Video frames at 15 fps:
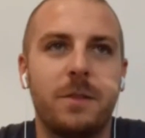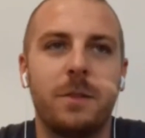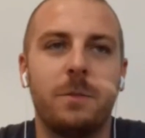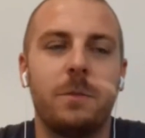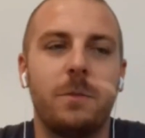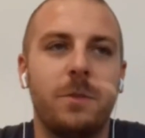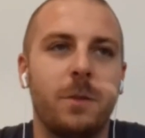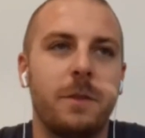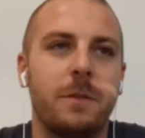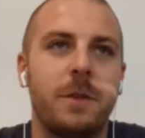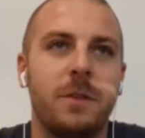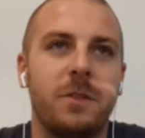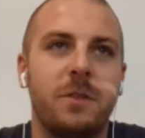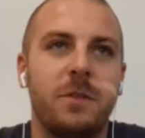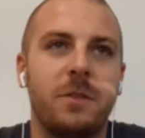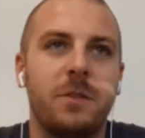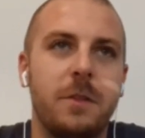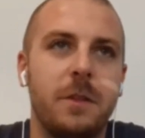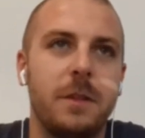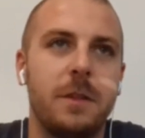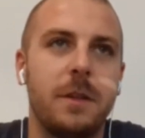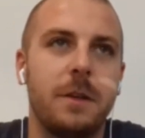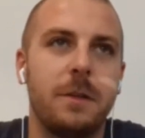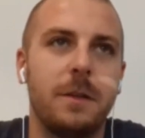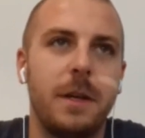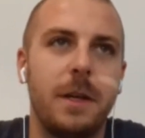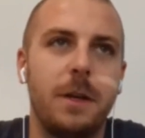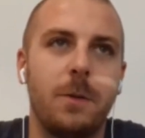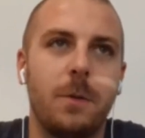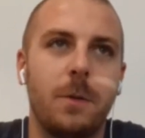some sort of conspiracy
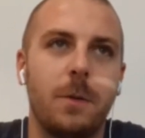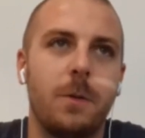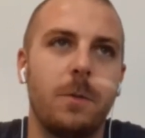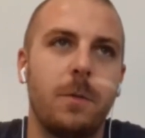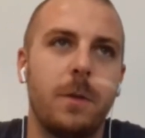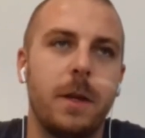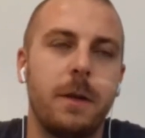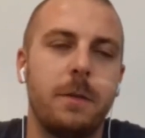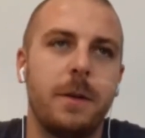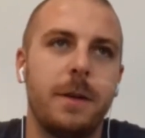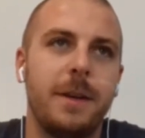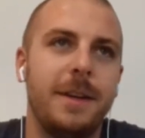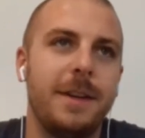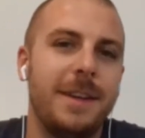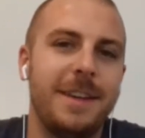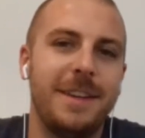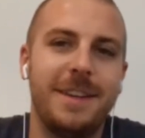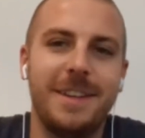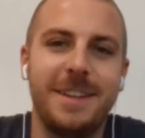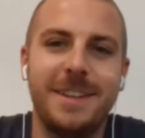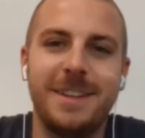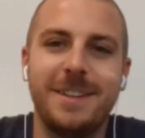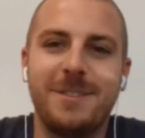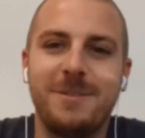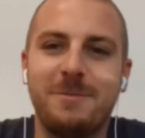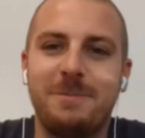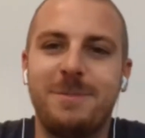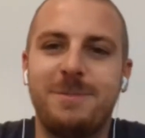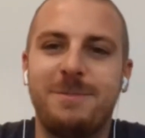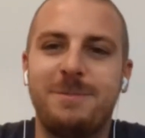theory or whatever.
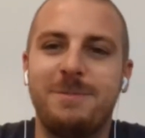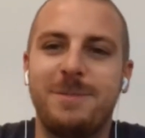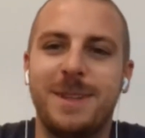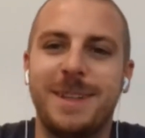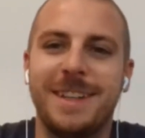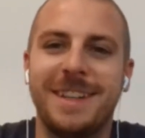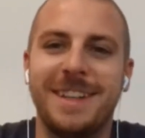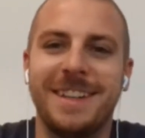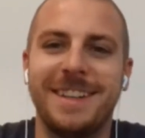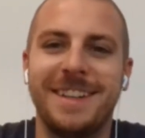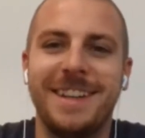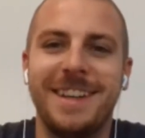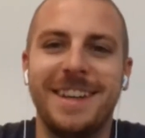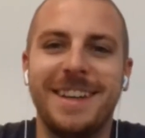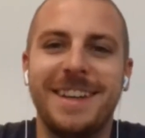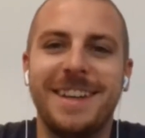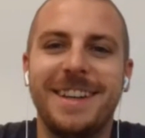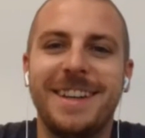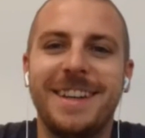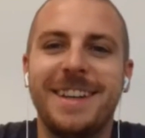But,